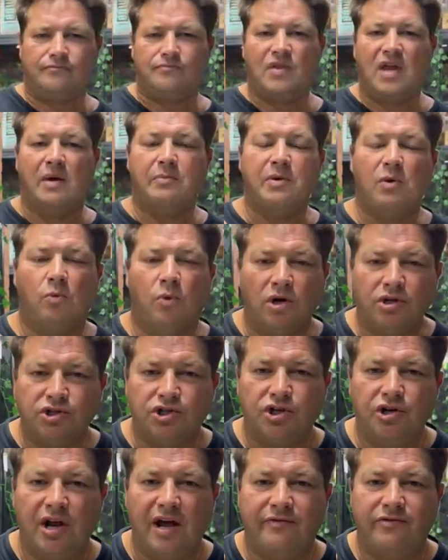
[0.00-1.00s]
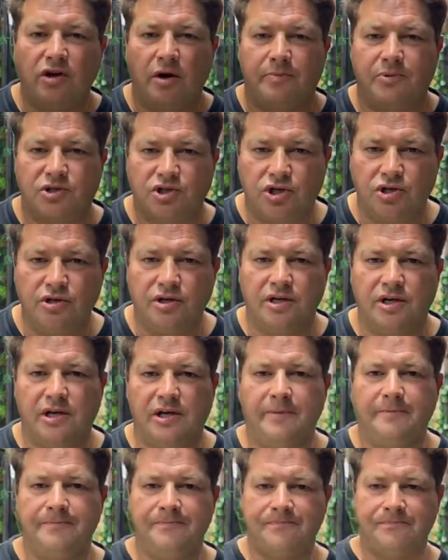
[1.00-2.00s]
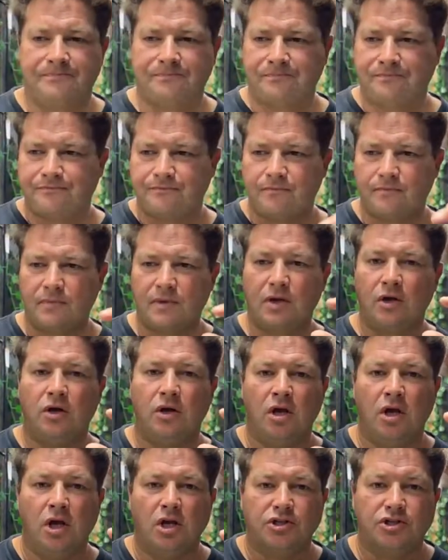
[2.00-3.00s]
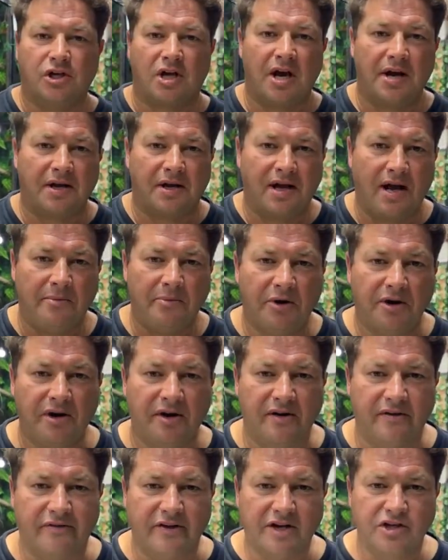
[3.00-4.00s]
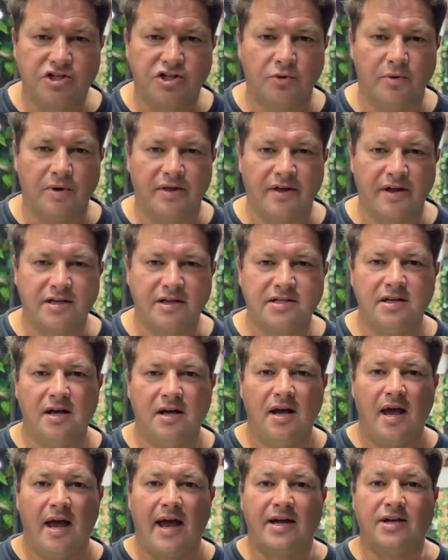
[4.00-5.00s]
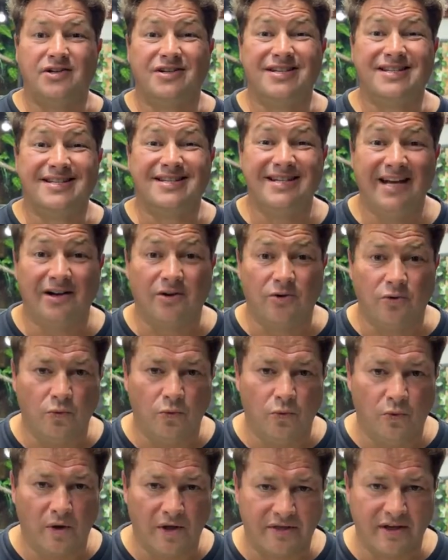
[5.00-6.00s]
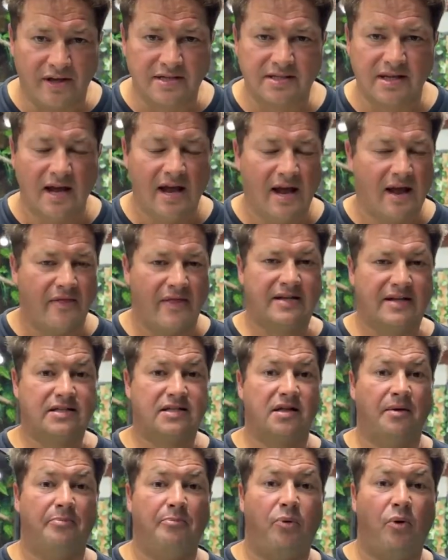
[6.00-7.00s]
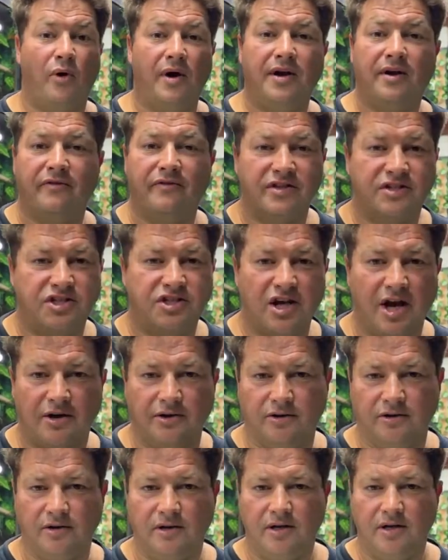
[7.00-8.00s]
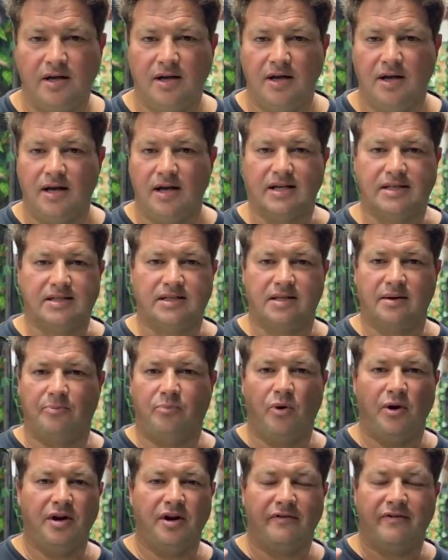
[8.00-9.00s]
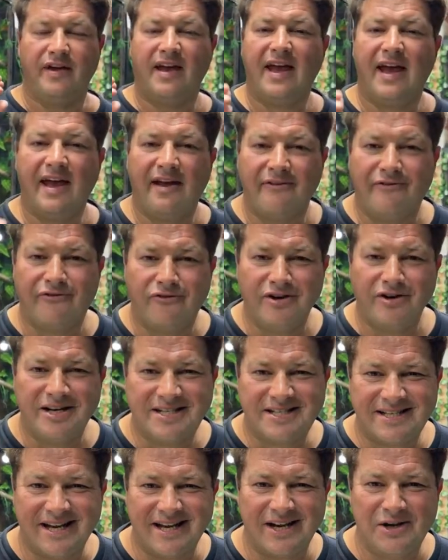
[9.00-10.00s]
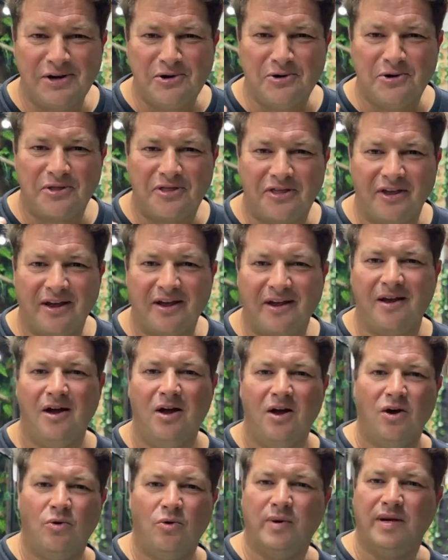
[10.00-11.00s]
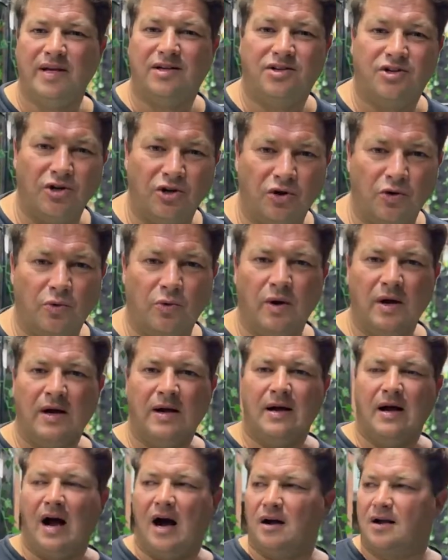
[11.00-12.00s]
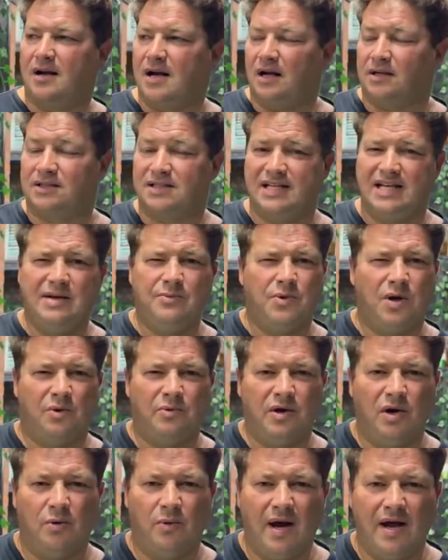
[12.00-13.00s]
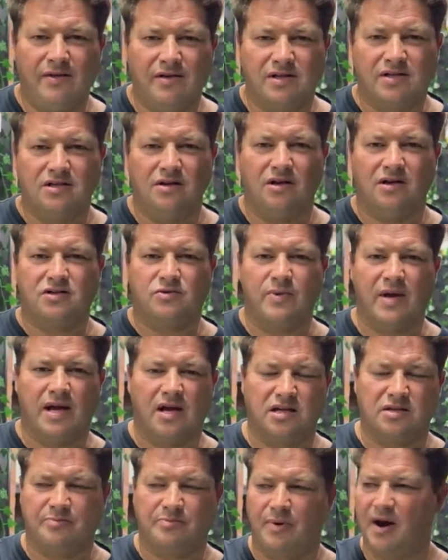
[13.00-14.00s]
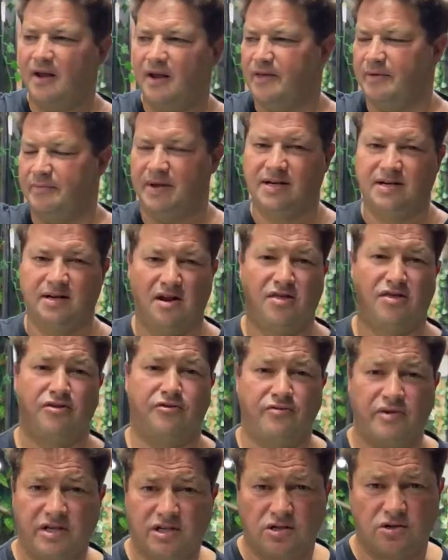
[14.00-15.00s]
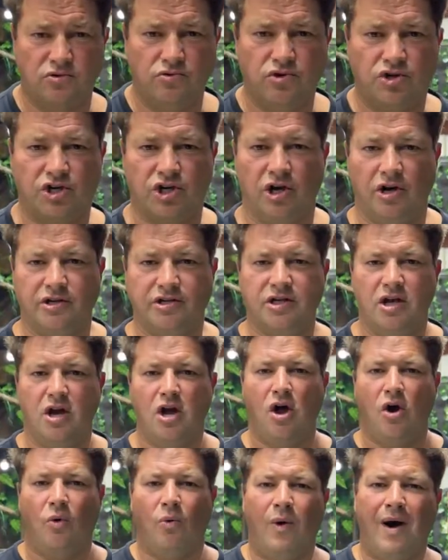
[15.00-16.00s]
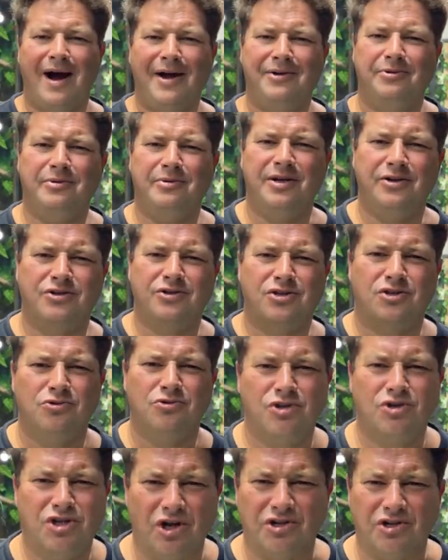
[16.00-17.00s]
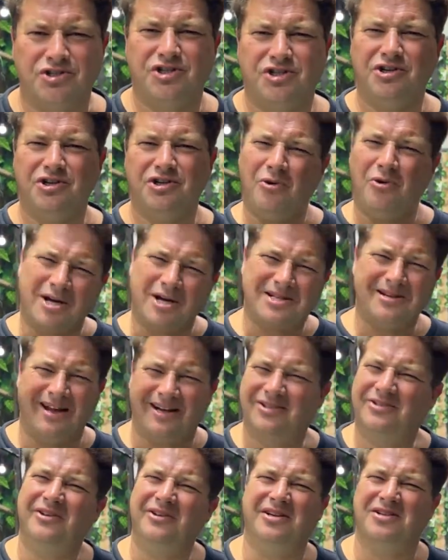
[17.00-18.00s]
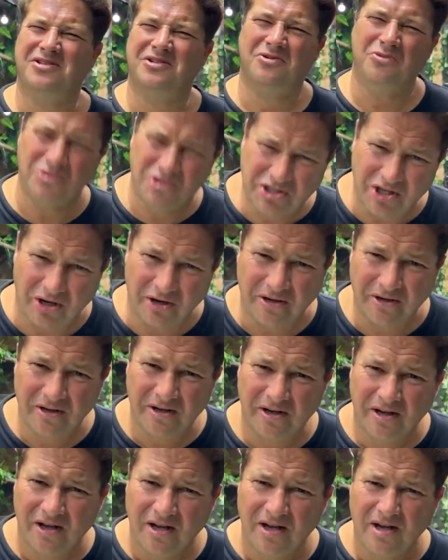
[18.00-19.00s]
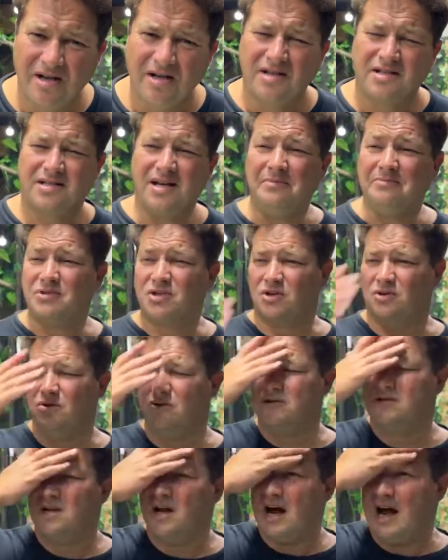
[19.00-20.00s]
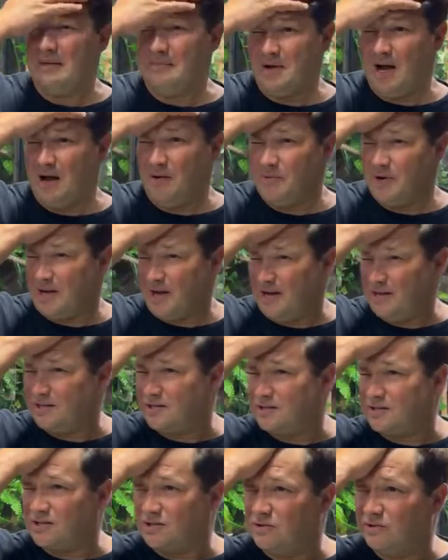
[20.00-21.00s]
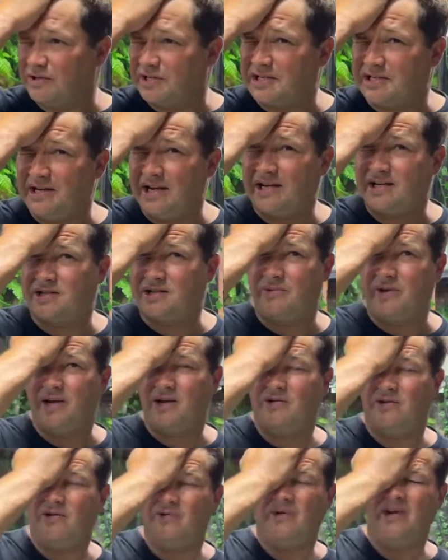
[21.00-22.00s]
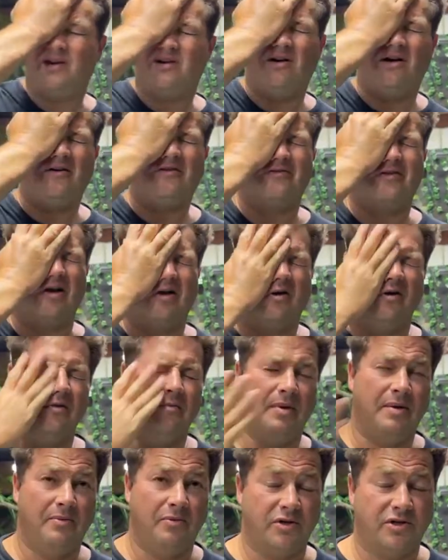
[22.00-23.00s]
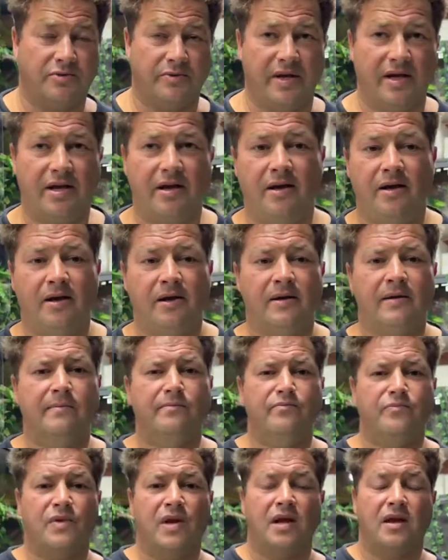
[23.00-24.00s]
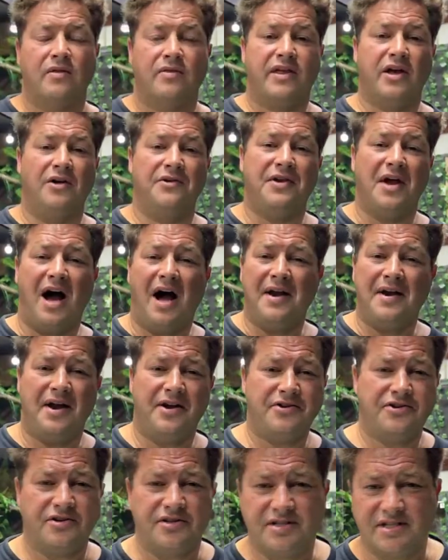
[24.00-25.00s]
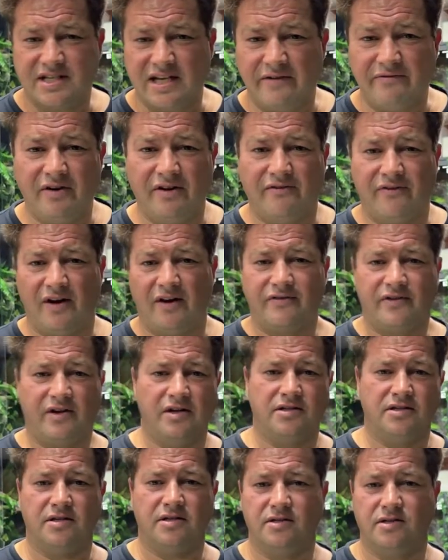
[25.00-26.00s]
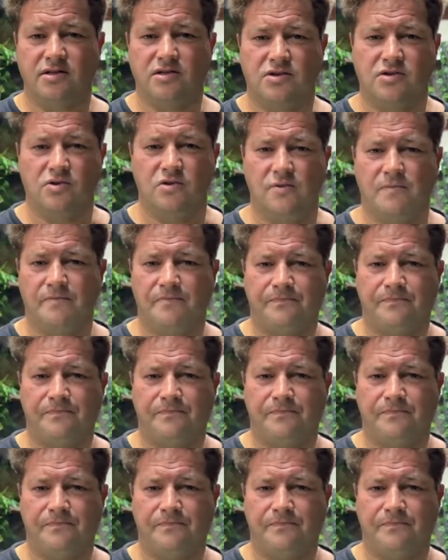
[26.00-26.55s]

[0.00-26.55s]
And we want you to have the opportunity to kind of come on an adventure with us and to see it with us. That's the point of this channel. It's the point of every single thing we do. Our team, while we were away this last week, I was proud of them. They did 3 school shows. Why do we do school shows? Do you know what it's like doing a school show? Some schools, we go into a school this next week or the week after, I can't remember which week. There are 975 kids in this school.